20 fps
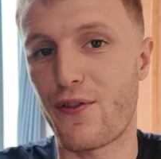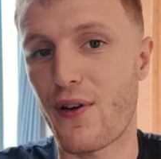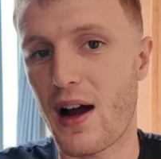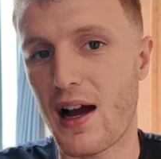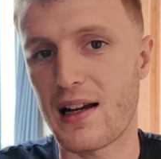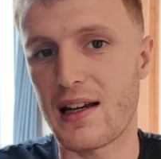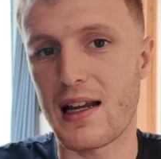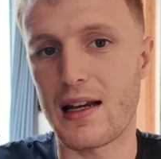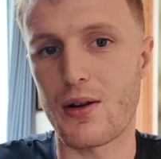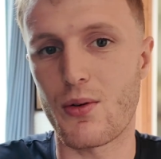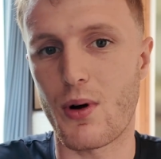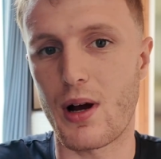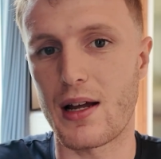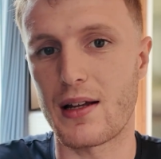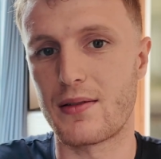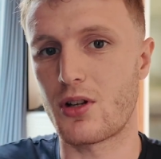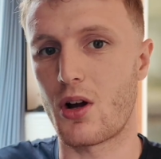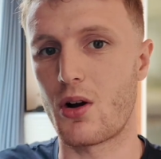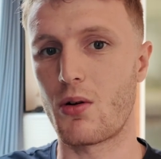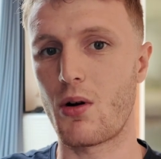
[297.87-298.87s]
find anyway.
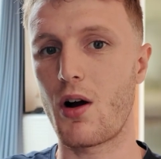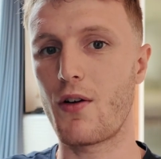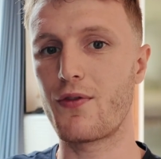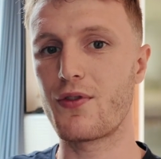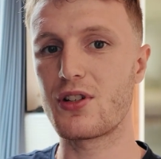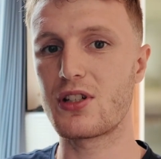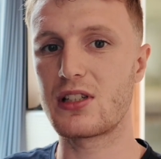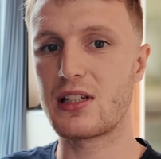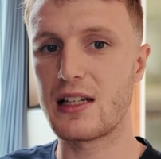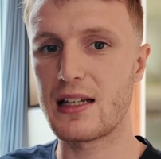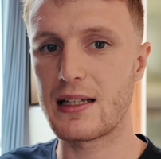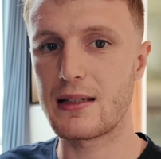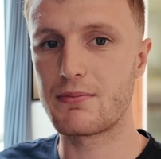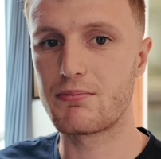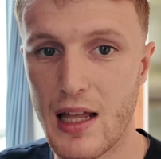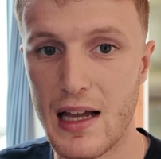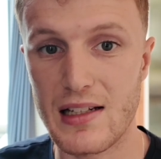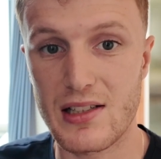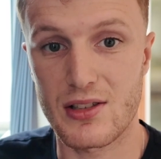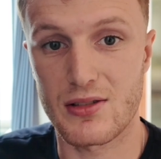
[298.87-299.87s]
So obviously,
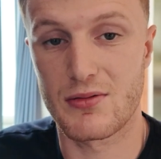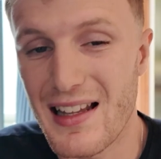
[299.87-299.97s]
that's